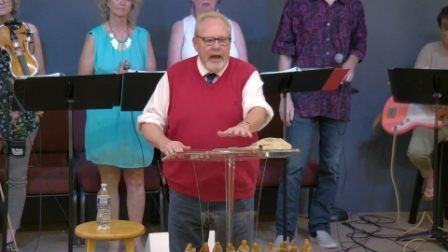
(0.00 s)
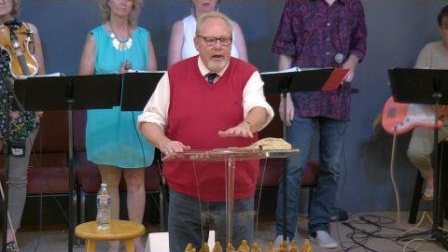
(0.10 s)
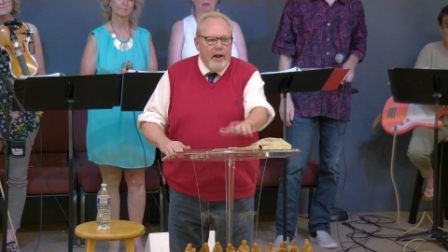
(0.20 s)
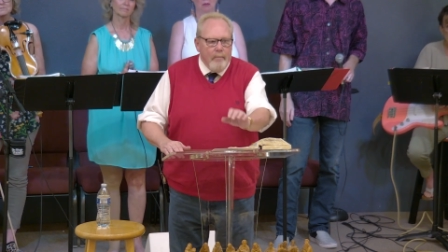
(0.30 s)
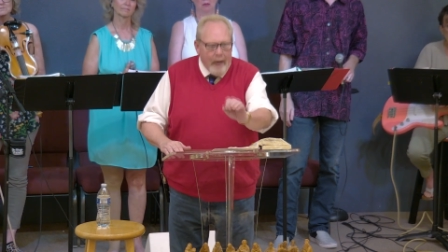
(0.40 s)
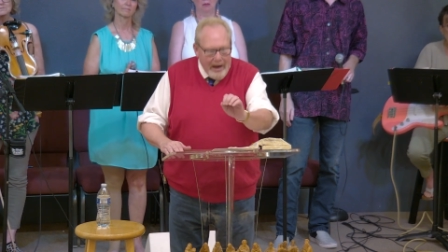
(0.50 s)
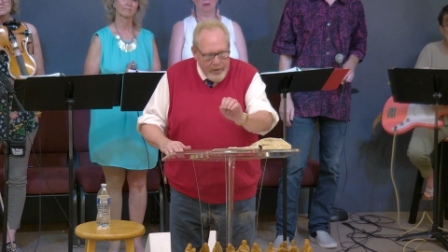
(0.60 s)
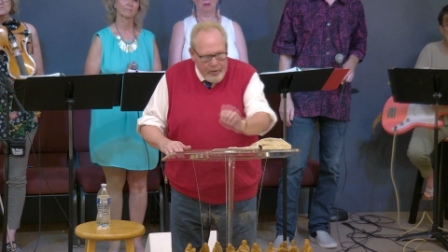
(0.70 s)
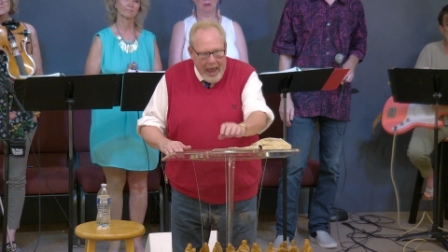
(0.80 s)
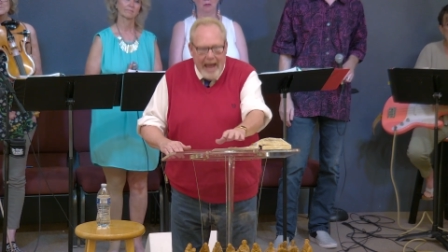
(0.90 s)
that by
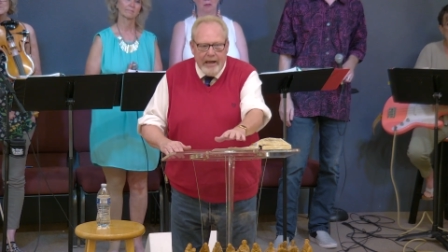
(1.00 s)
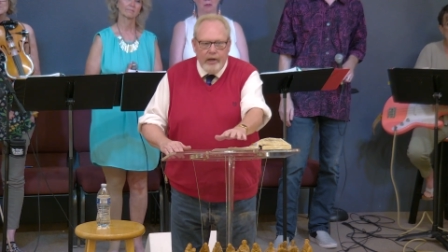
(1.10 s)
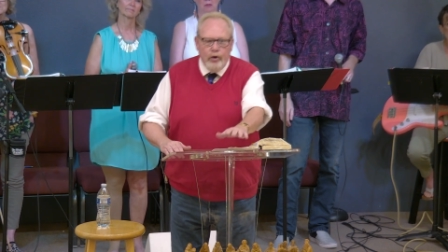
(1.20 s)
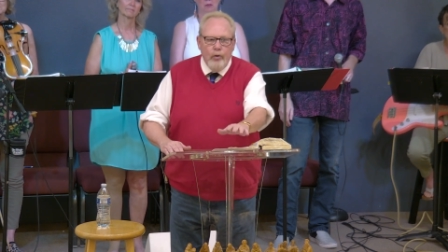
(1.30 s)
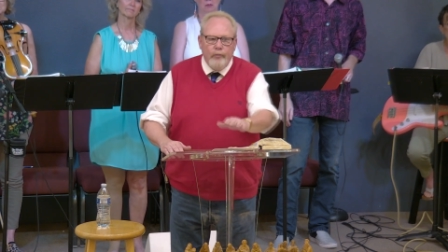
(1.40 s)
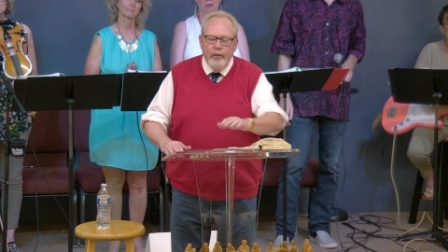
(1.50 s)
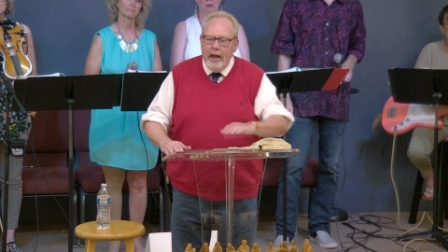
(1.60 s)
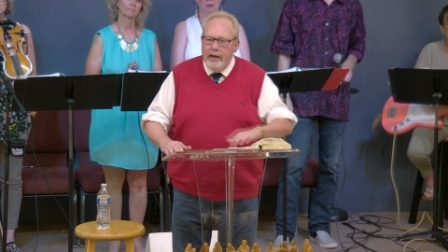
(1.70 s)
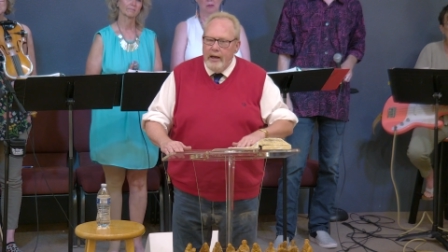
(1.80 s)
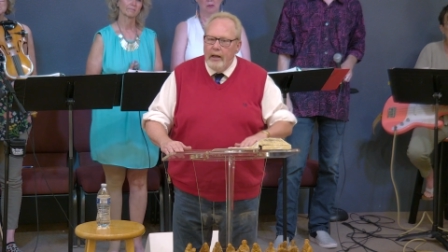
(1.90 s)
thanking you for
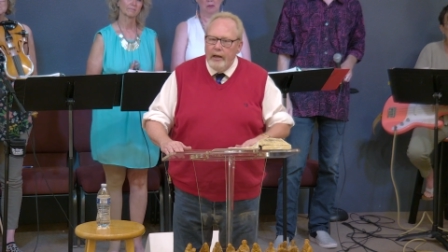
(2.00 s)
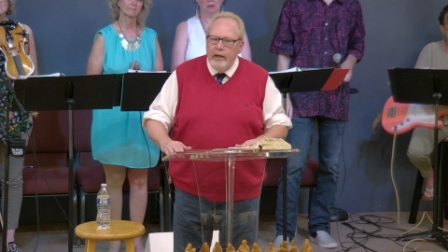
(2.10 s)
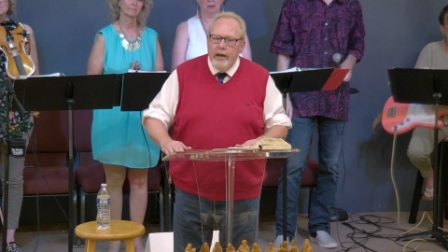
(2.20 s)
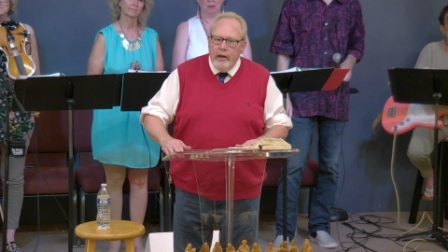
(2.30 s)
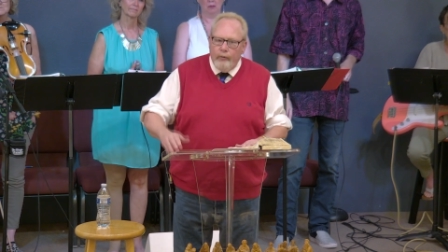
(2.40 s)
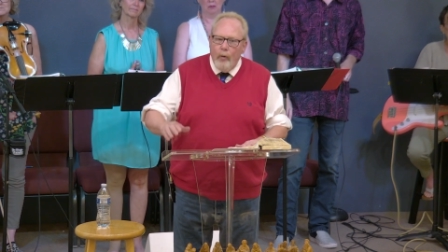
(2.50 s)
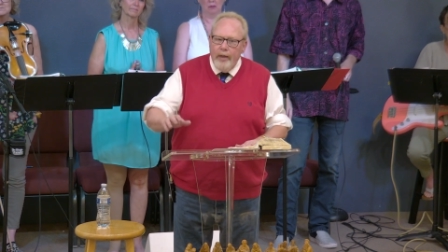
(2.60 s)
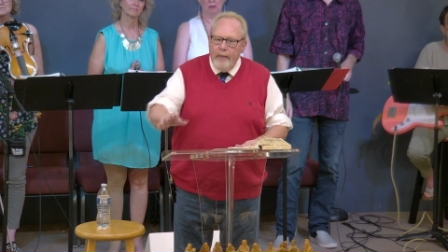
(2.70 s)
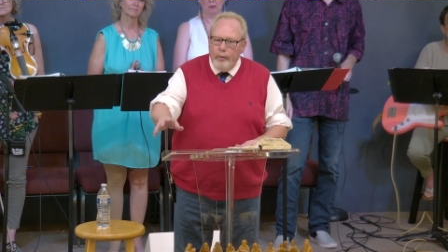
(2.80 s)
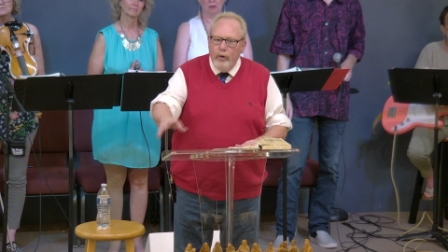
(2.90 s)
that healing for
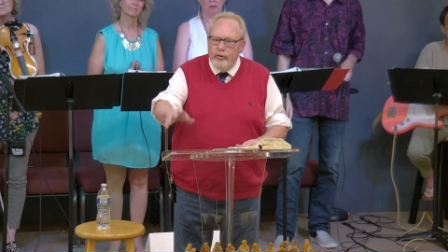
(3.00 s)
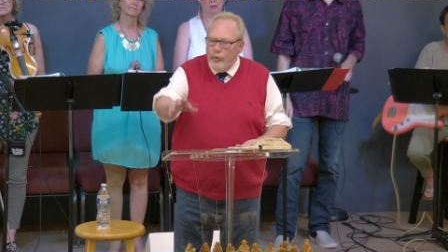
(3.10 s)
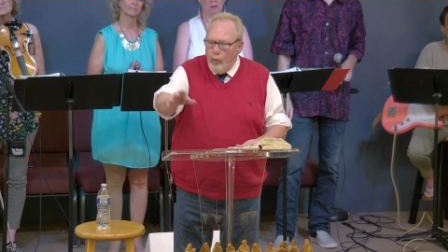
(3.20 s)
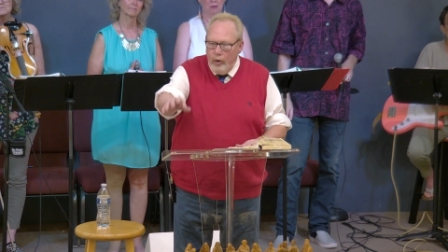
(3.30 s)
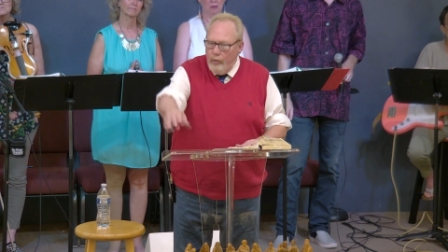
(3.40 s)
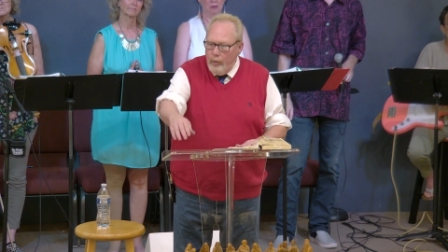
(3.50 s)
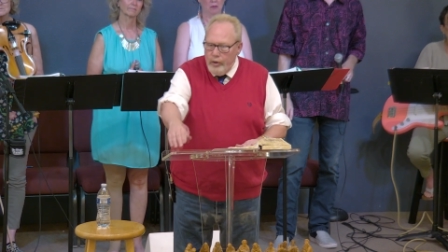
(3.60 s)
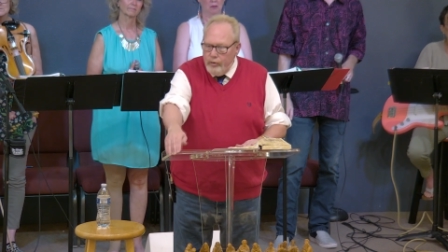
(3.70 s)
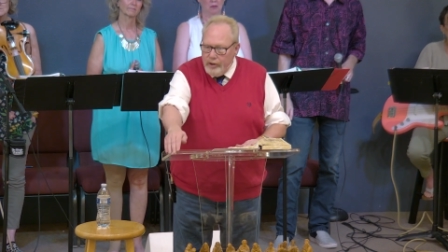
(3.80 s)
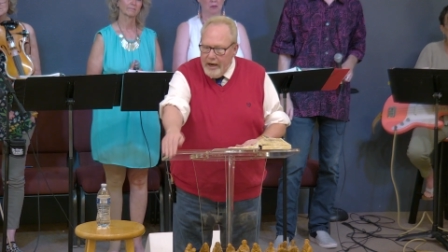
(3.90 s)
that person. Where
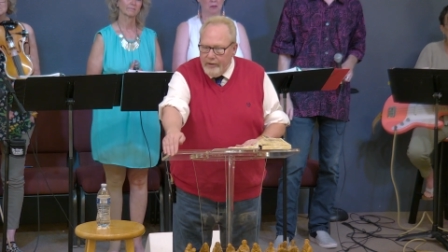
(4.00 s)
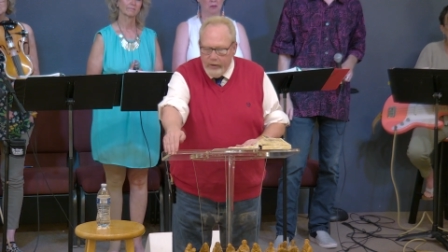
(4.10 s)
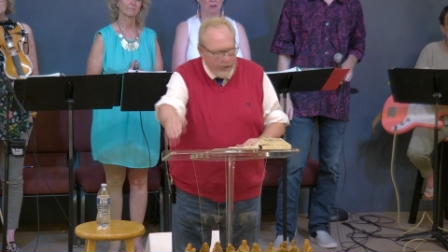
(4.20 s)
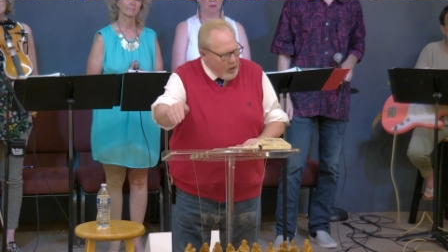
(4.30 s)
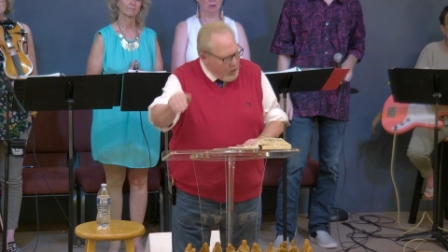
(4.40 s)
when you take this,